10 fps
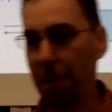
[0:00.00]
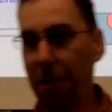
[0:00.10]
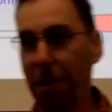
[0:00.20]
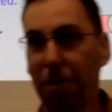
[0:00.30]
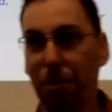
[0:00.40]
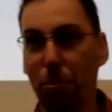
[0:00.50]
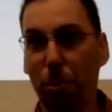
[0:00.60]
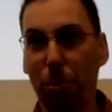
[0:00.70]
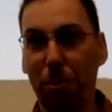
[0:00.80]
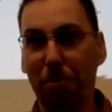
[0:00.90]
It's the
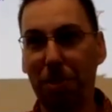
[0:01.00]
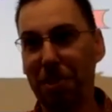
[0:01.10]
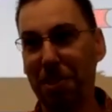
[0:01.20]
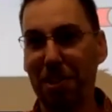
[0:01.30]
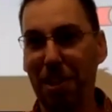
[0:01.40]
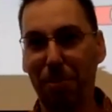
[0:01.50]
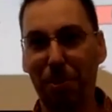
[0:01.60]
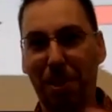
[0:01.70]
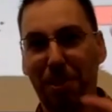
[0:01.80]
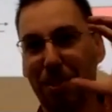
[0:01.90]
world as an example
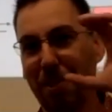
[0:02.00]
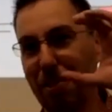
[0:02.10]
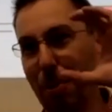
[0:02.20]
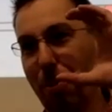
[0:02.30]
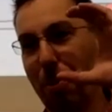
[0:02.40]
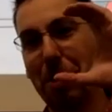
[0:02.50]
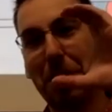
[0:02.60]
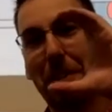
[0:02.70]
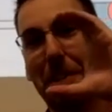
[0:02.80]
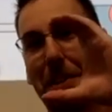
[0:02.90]
here. So here's our protein,